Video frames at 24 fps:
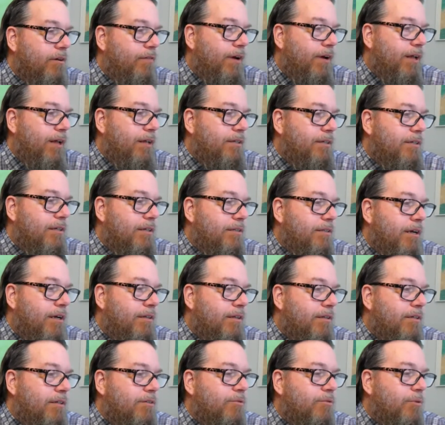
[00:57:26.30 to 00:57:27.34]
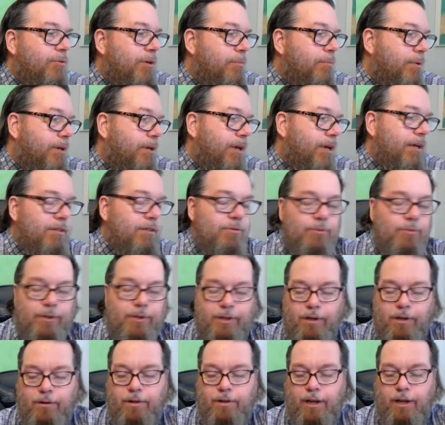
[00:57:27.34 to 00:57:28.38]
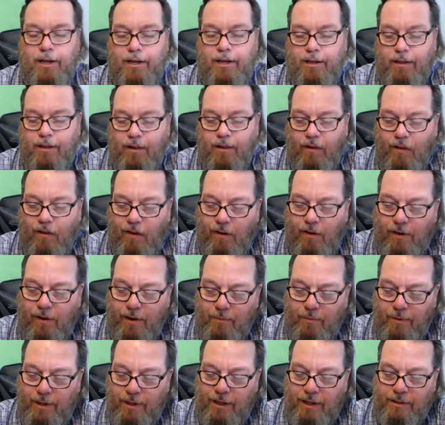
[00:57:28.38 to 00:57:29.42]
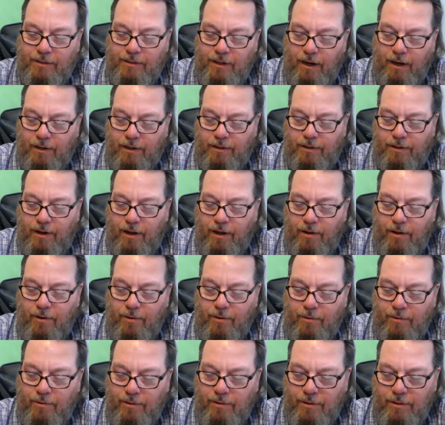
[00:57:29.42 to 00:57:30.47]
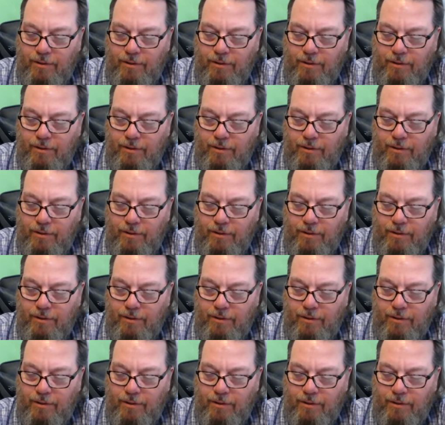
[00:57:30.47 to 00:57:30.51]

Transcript: Valley says not this week, but next week. Okay, all right. Well, that's not a no.